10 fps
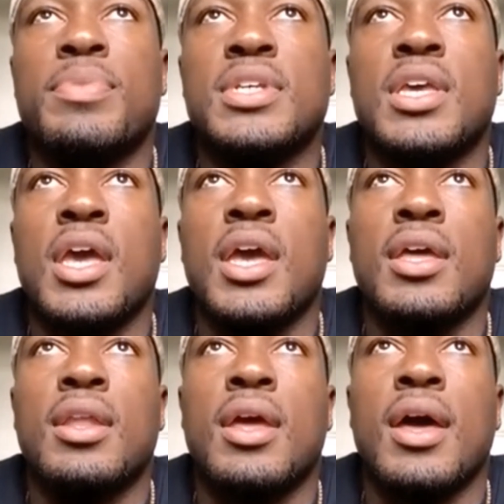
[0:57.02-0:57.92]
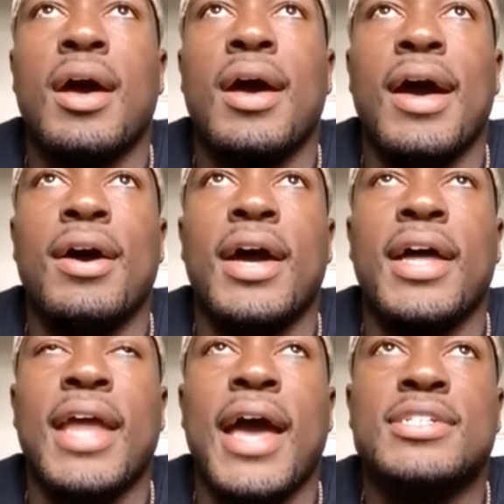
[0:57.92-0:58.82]
growing up as a kid,
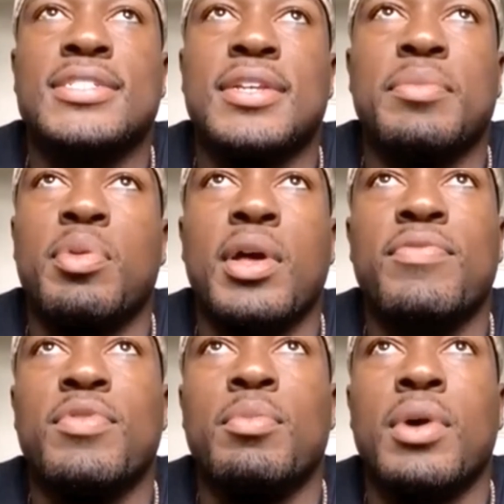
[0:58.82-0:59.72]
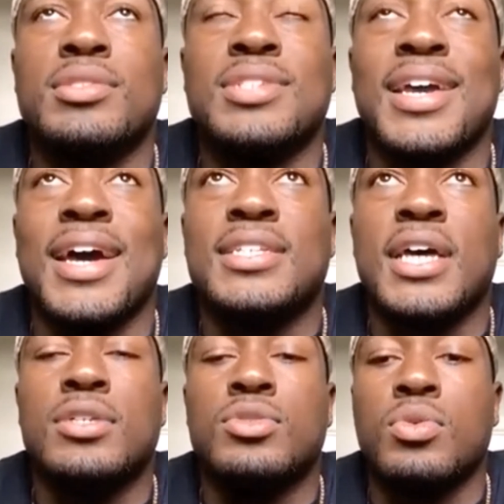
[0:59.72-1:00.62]
I actually didn't play football until
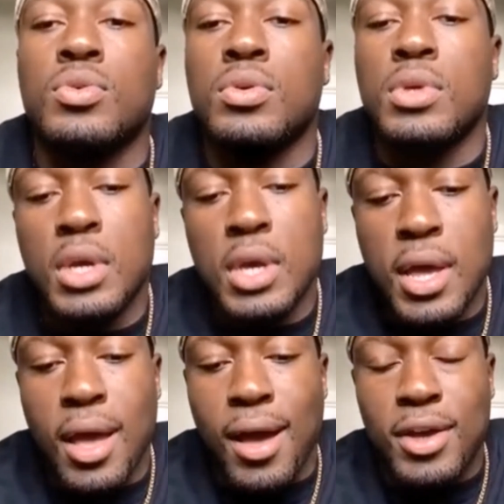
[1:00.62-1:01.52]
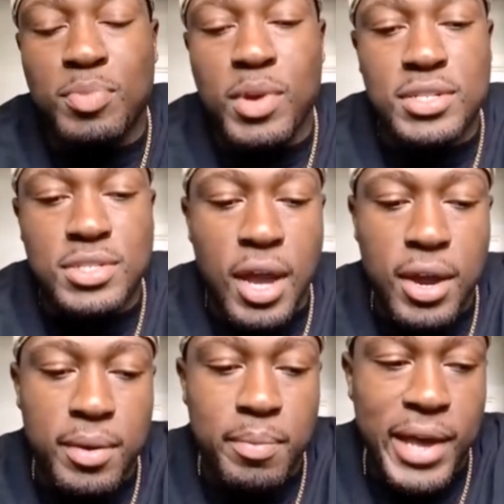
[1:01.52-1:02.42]
I got to high school. I was
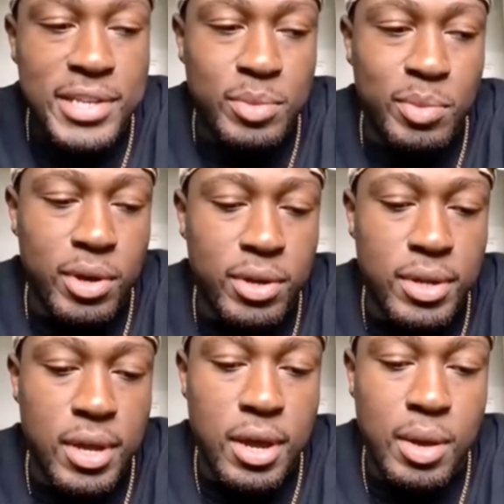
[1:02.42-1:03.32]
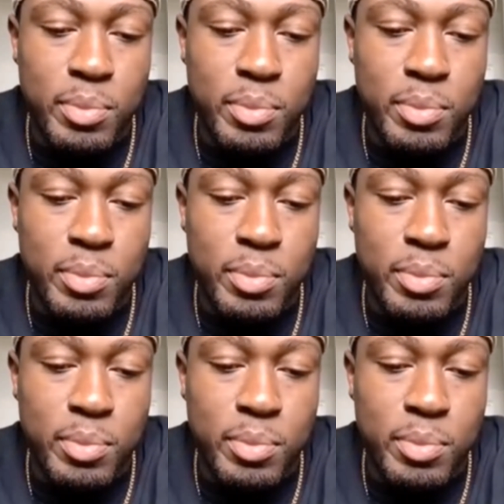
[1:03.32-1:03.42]
playing soccer and basketball.